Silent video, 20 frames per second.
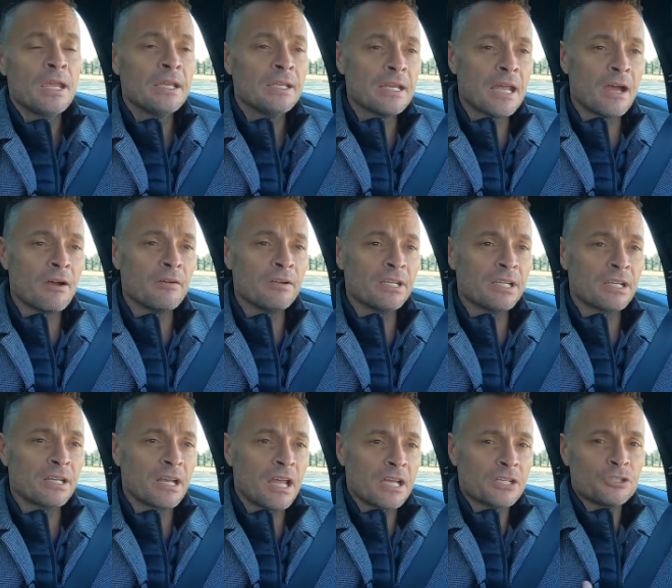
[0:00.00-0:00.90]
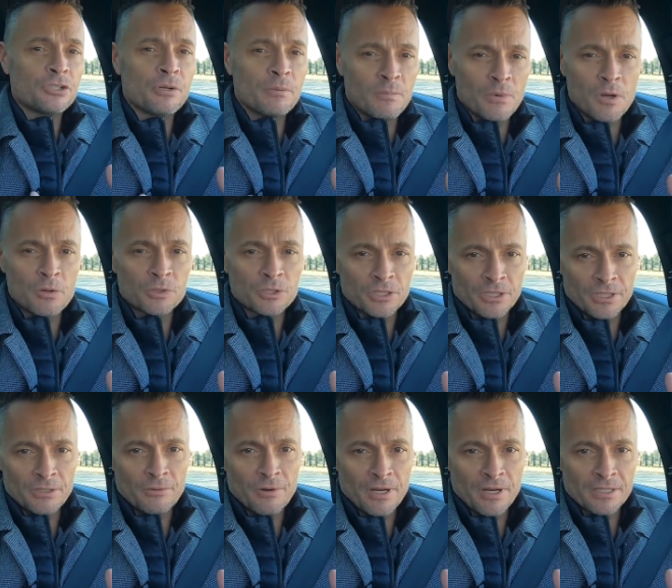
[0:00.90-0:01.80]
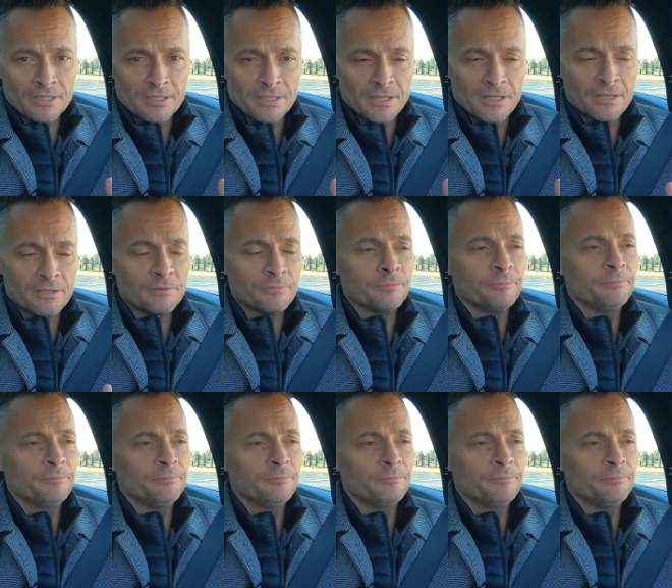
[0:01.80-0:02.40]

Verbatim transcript: Now he connects you emotionally right there